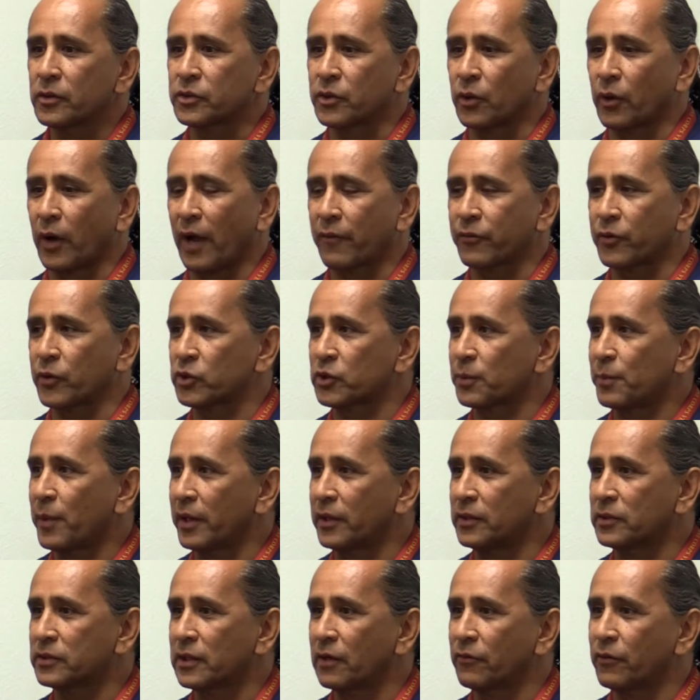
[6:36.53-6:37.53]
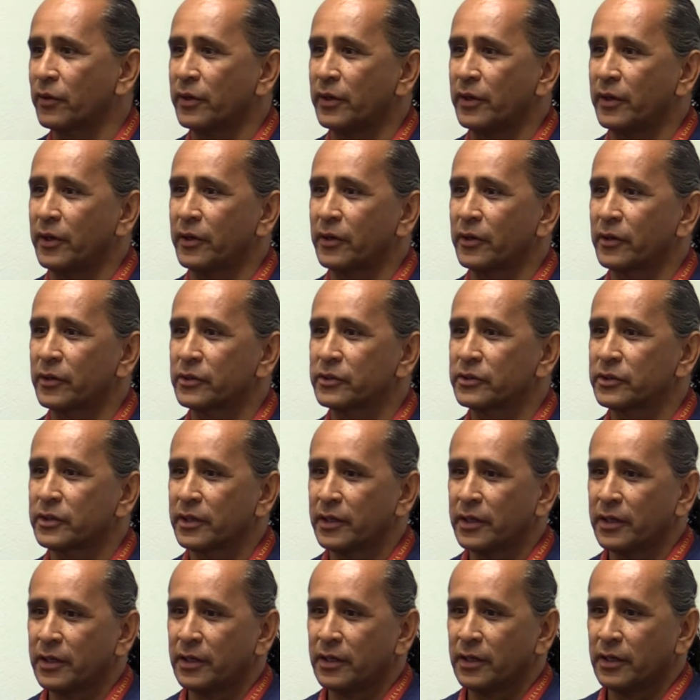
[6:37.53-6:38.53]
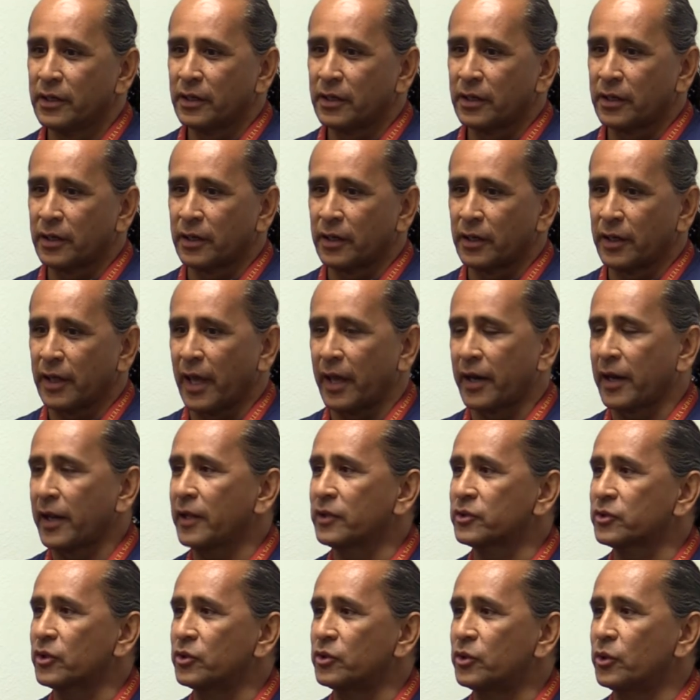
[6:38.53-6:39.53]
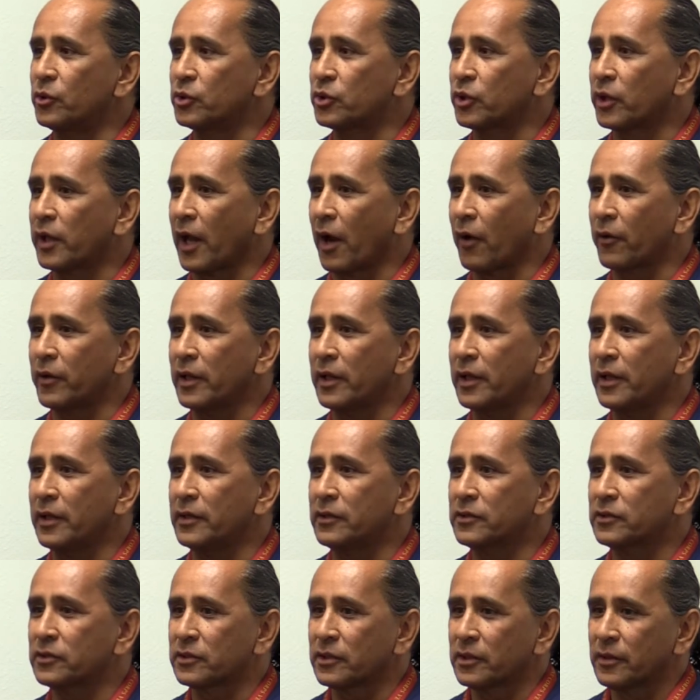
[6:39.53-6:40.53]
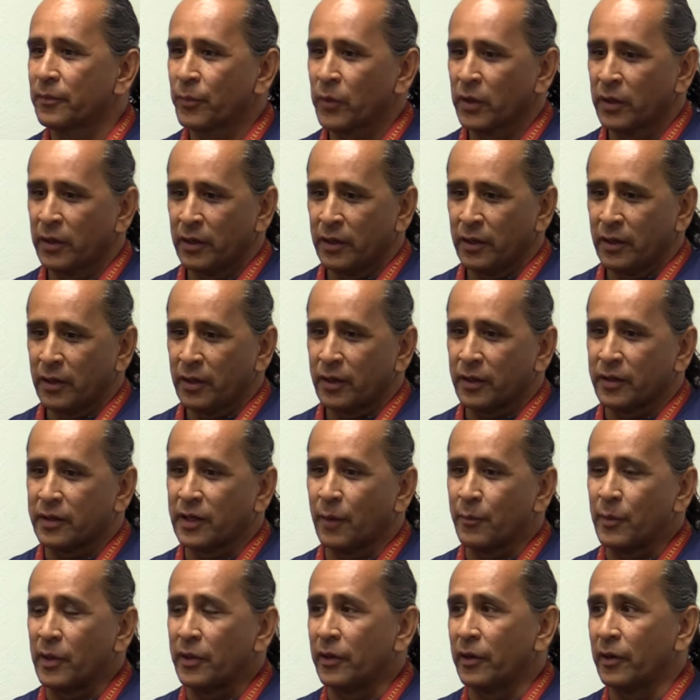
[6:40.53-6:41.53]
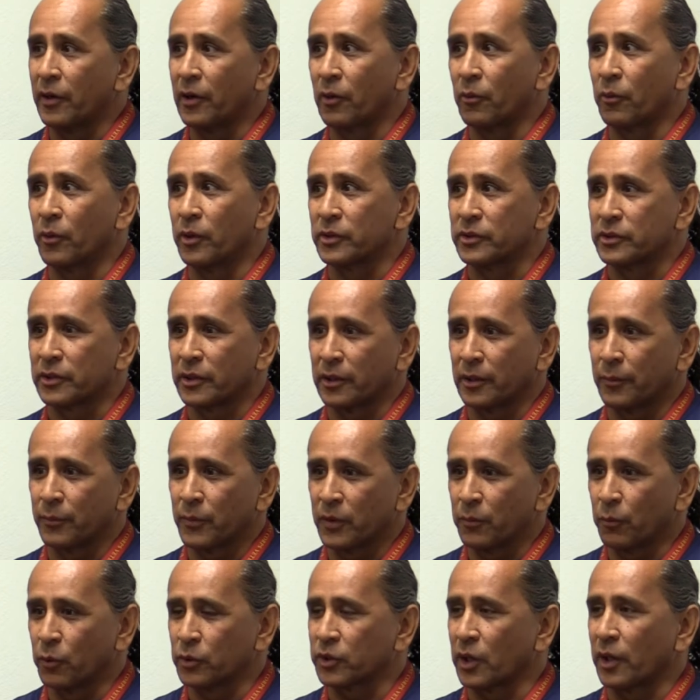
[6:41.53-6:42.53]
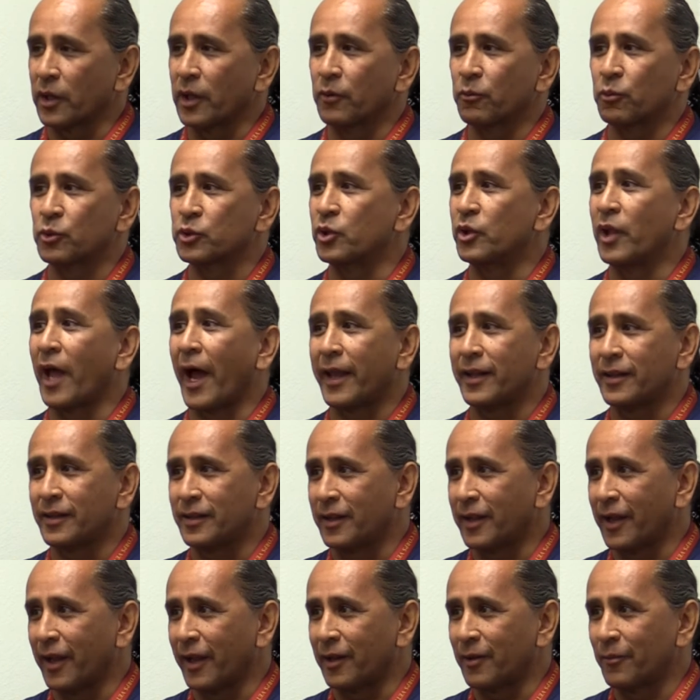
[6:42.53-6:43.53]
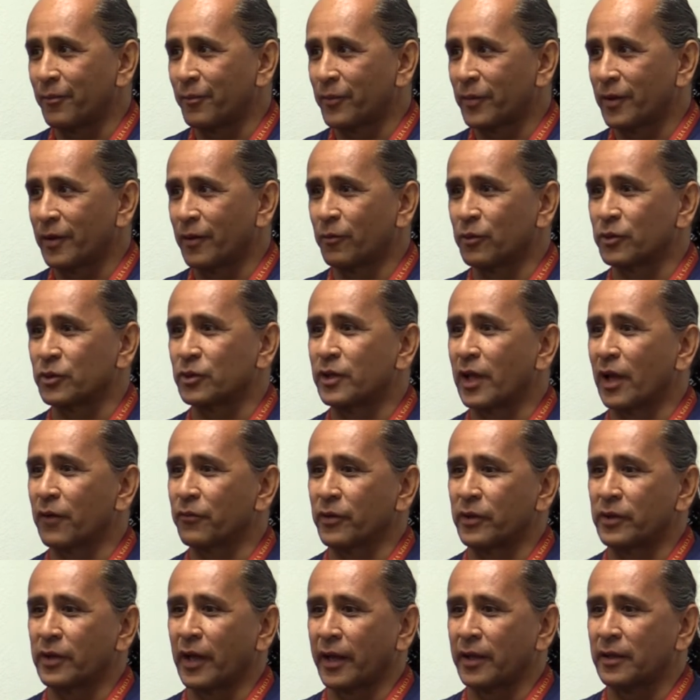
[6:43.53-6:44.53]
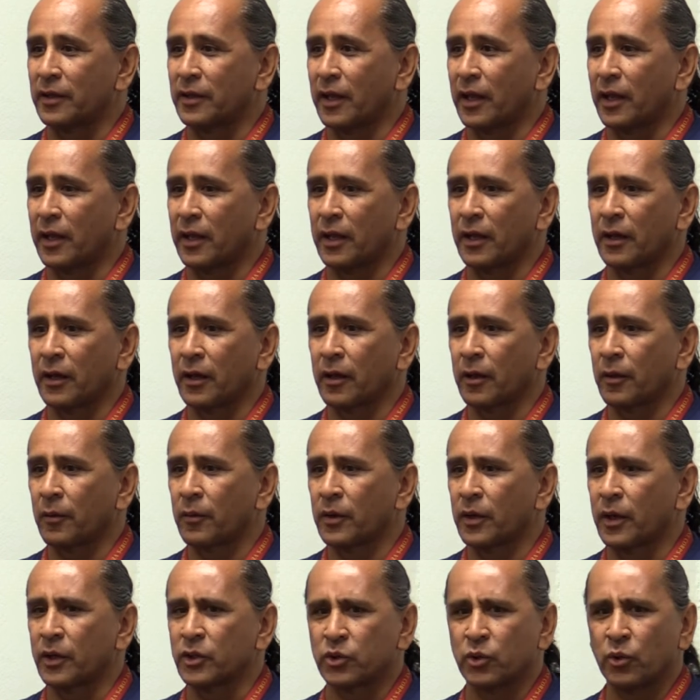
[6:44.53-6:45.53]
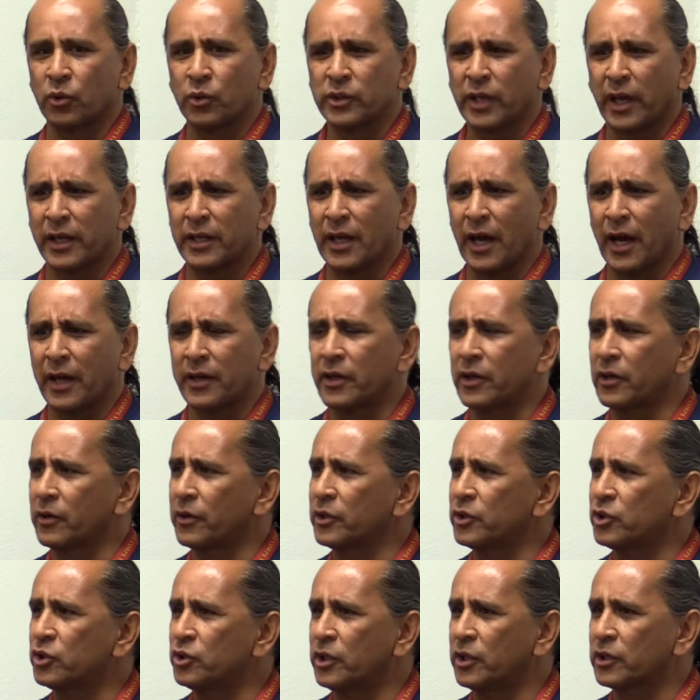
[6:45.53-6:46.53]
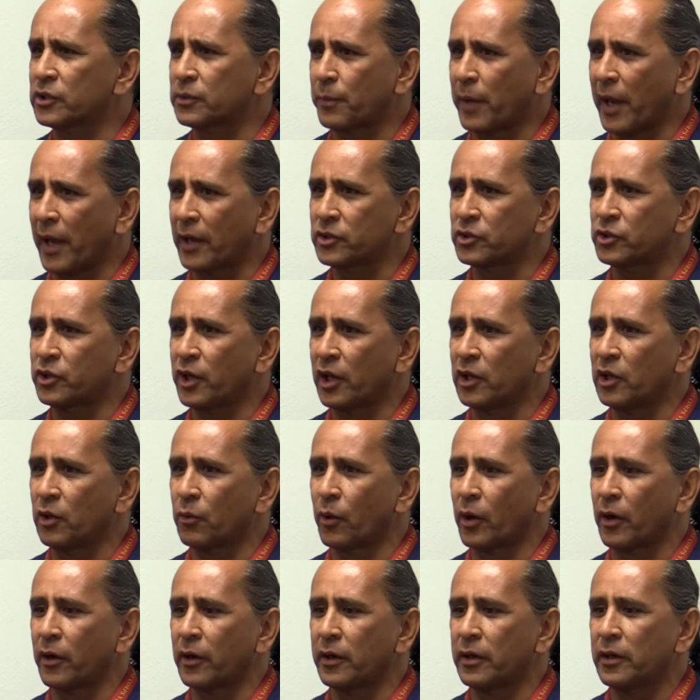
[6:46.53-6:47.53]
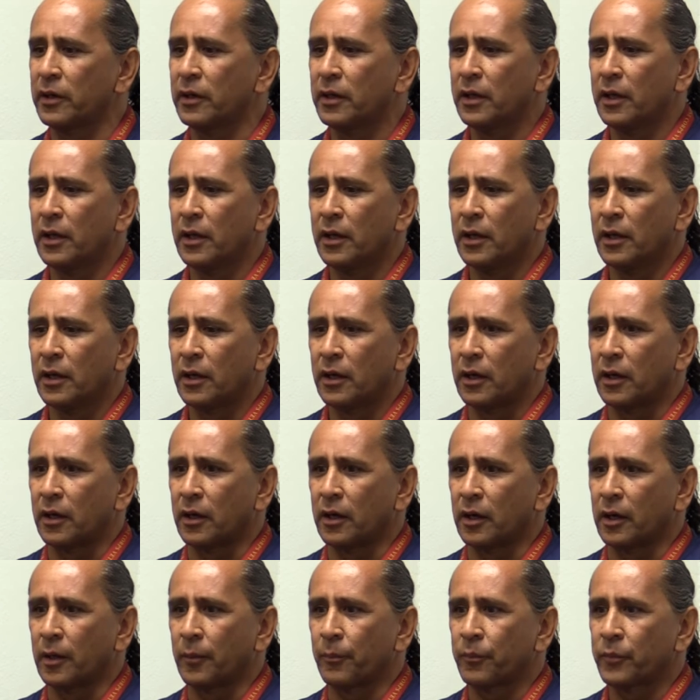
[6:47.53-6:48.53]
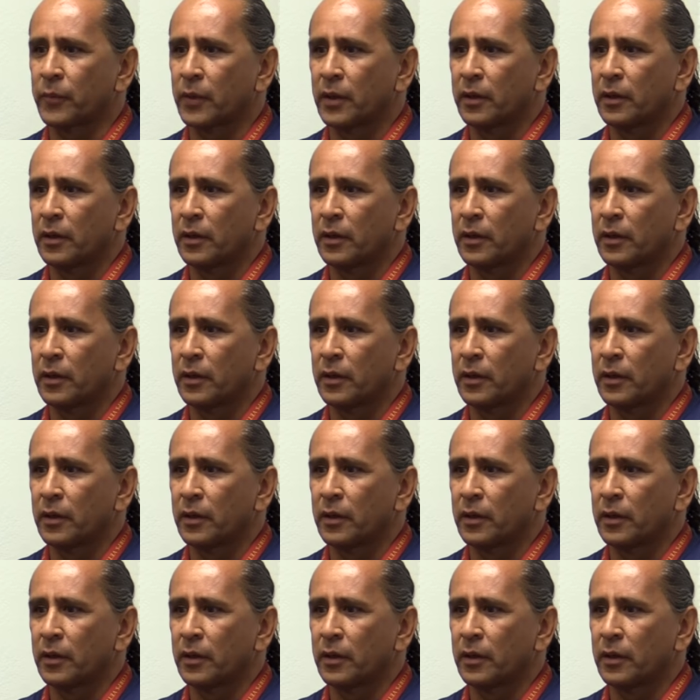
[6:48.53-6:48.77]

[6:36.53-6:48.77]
So after spending several years at an institution out east, coming here was night and day. It was definitely night and day. As soon as I got here in this past January, Bun,